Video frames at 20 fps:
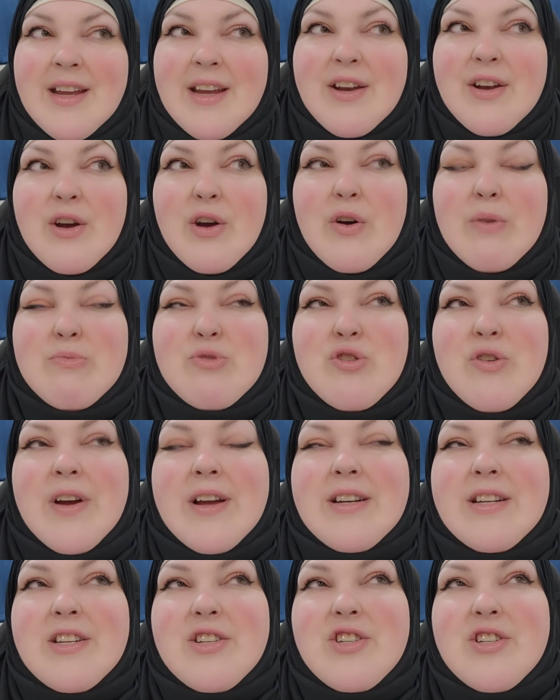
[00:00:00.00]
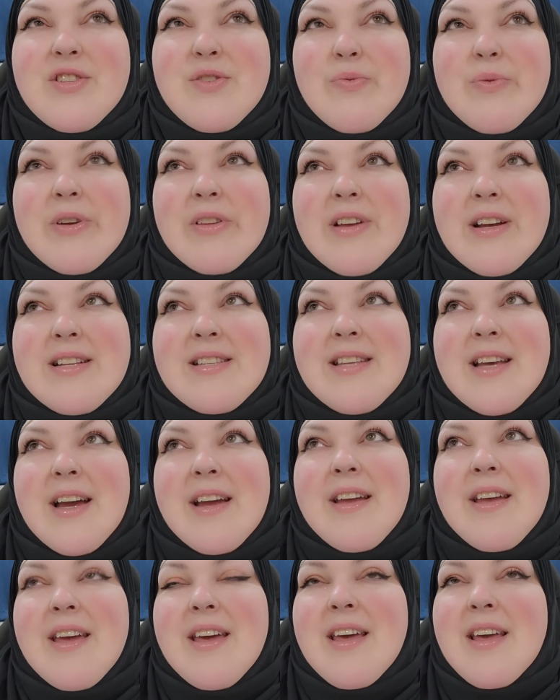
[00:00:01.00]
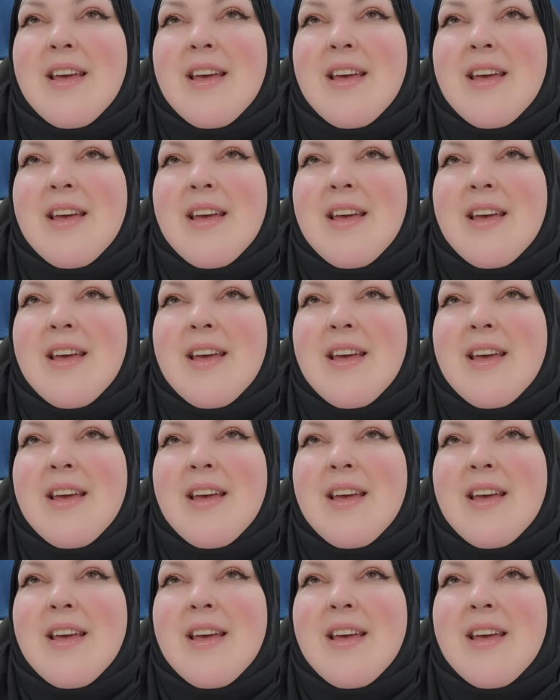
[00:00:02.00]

You know, I'm trying to just realize that